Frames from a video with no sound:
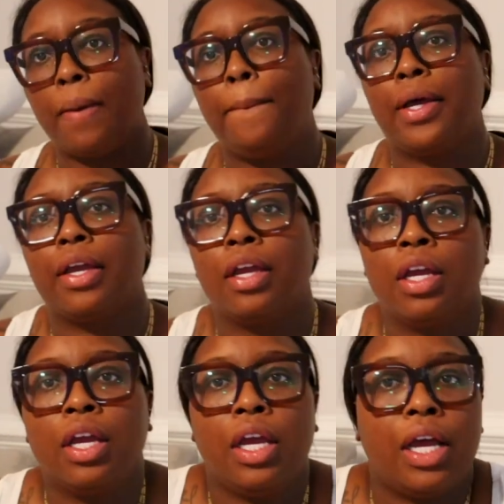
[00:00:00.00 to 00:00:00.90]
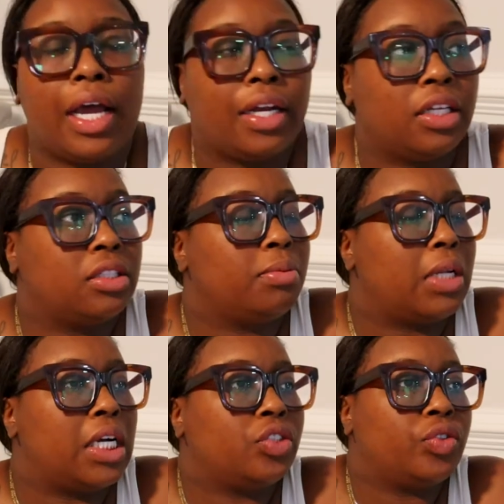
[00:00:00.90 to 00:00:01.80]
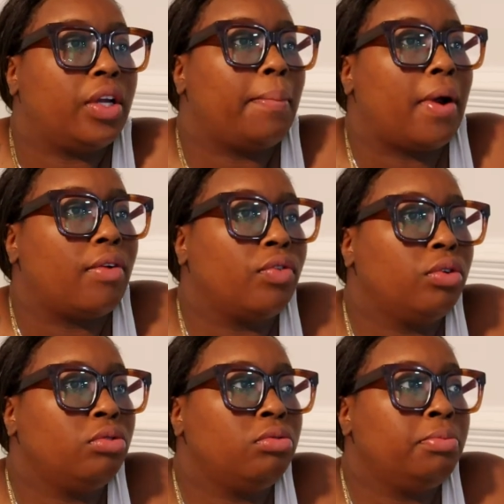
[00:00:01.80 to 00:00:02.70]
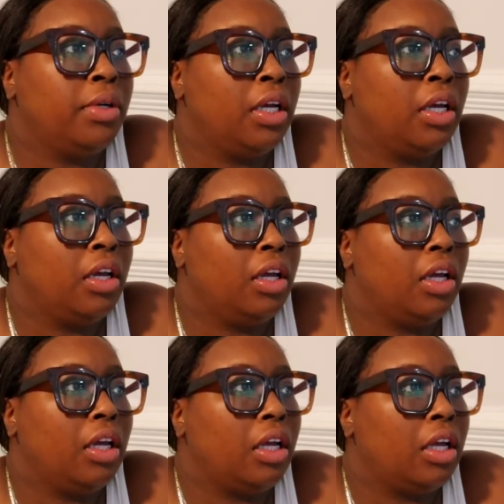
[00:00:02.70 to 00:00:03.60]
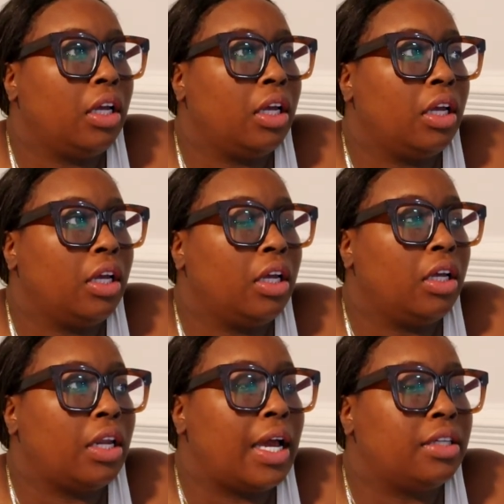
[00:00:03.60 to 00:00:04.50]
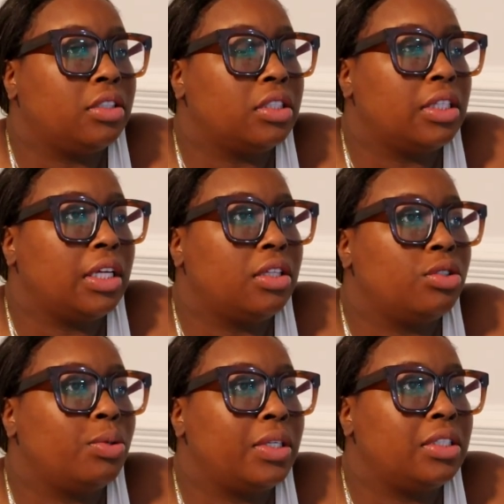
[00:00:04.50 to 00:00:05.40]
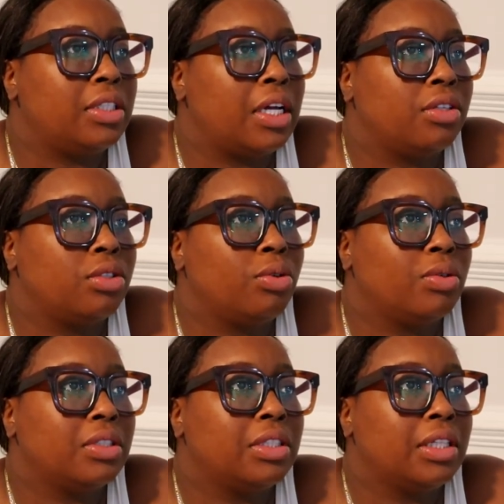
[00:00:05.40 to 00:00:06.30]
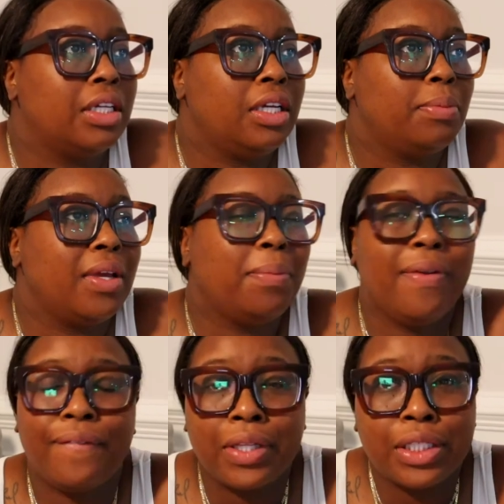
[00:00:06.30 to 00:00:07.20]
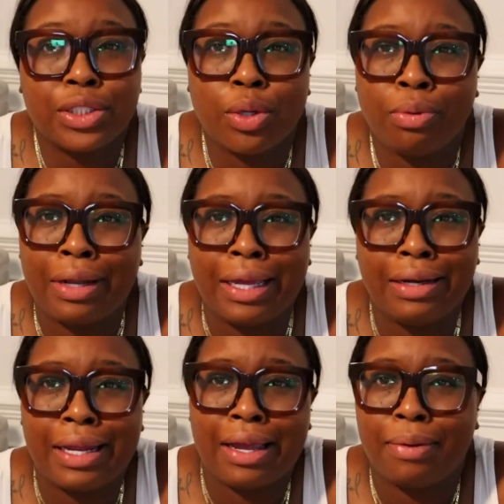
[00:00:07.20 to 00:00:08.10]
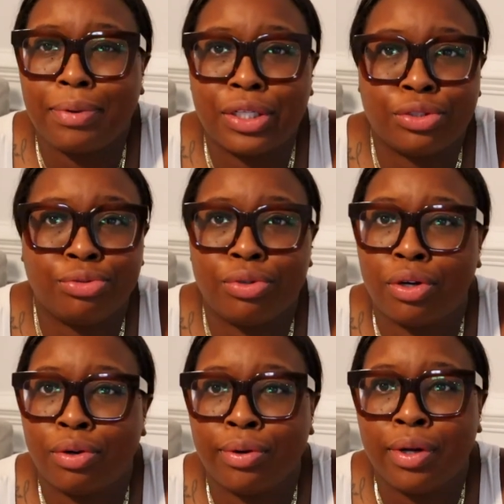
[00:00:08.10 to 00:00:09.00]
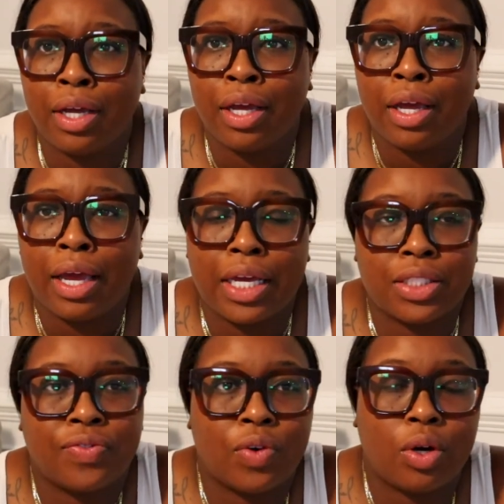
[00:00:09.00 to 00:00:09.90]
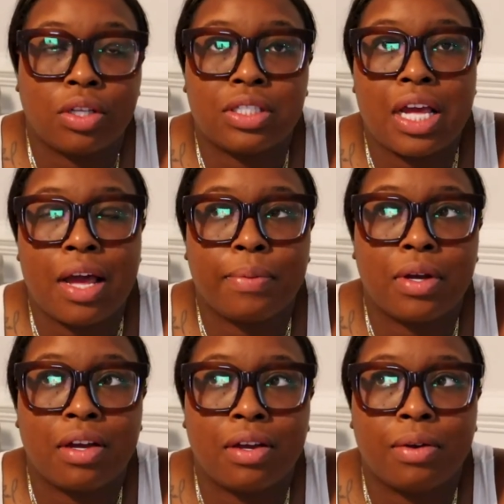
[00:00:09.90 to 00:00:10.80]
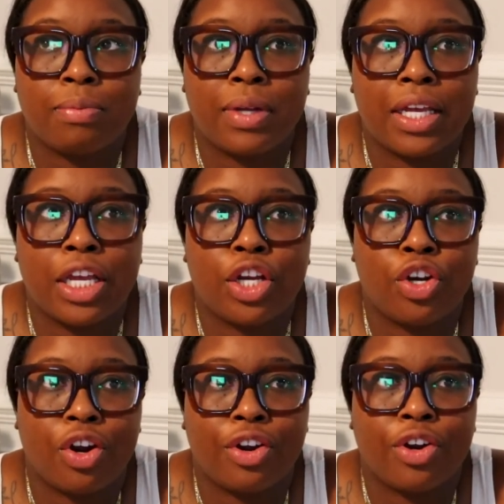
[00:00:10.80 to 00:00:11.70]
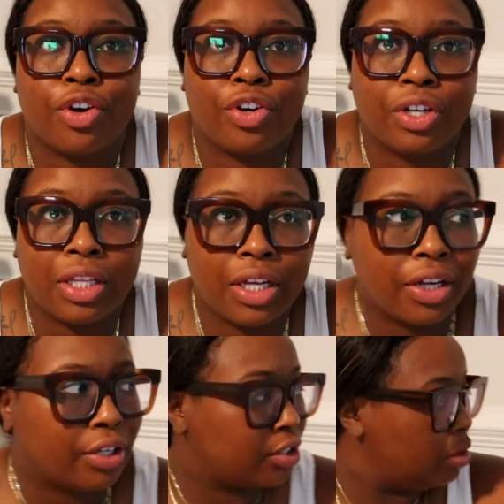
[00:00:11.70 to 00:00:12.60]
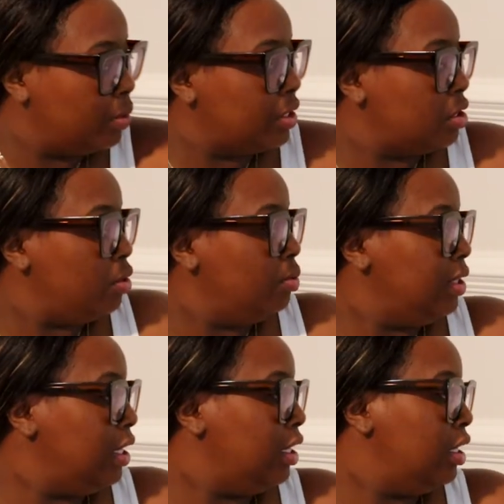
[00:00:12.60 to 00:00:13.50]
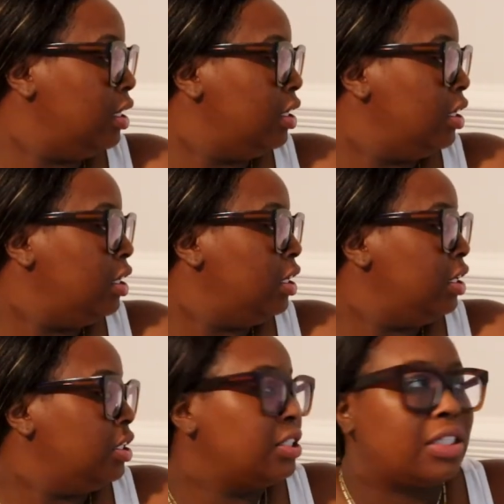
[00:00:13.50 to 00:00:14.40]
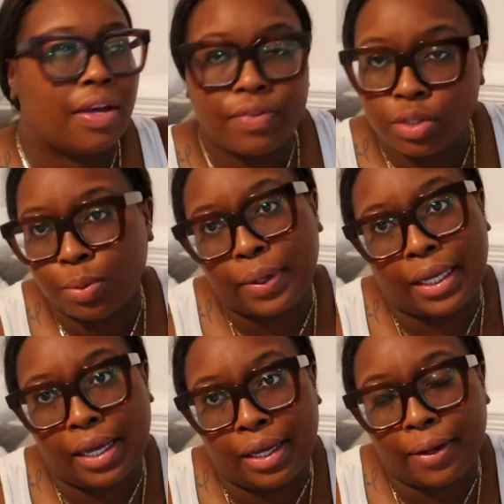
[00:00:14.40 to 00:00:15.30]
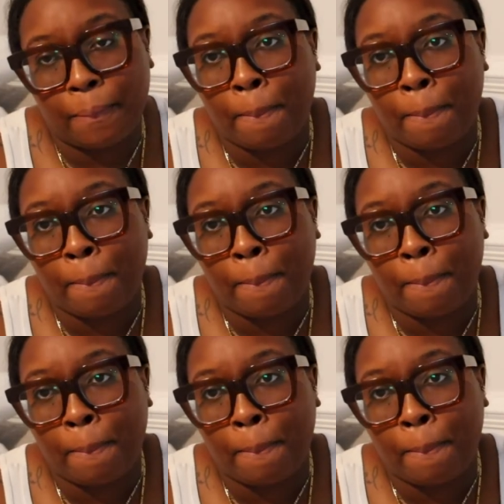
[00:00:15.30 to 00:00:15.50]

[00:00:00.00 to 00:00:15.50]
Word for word: But I did some laundry in my room and I just laid the twins down to go to sleep. It be feeling so late now because you know, as fall time come, it get darker earlier. So it's only 728.